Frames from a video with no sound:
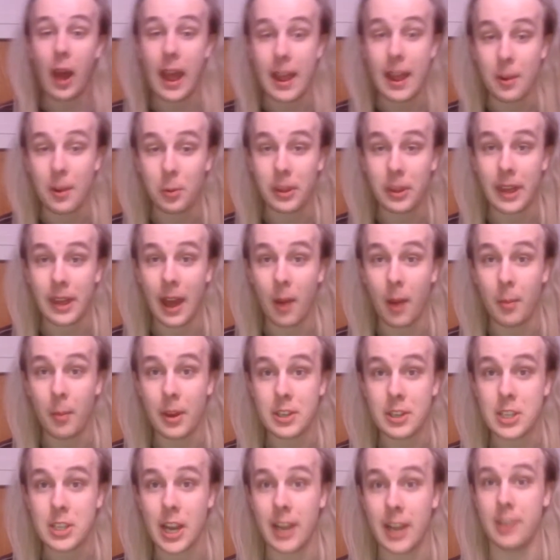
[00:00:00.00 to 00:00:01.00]
with how
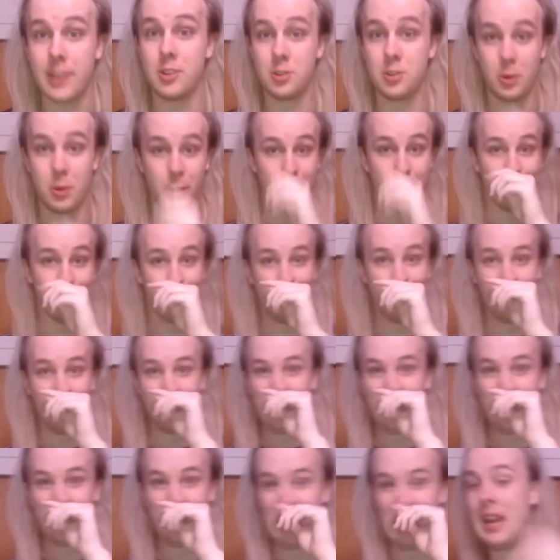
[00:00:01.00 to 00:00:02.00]
much I enjoyed the
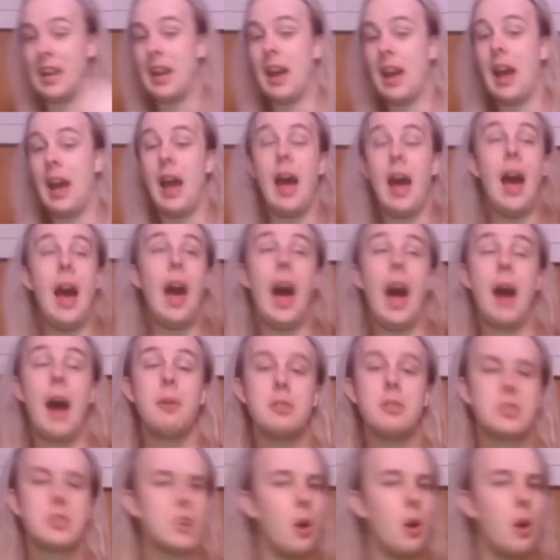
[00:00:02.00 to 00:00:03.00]
movie. I
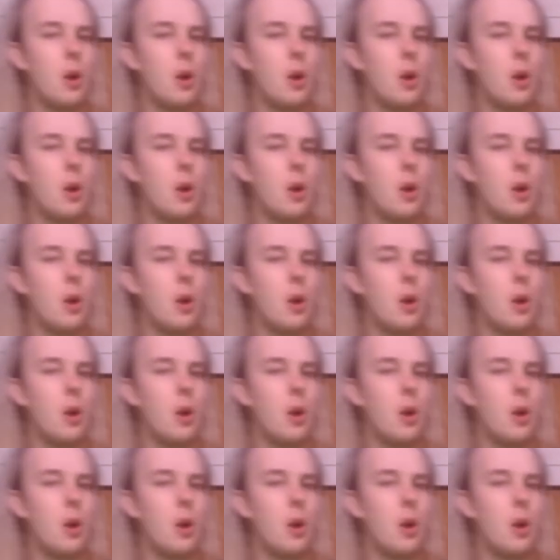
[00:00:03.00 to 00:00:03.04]
was going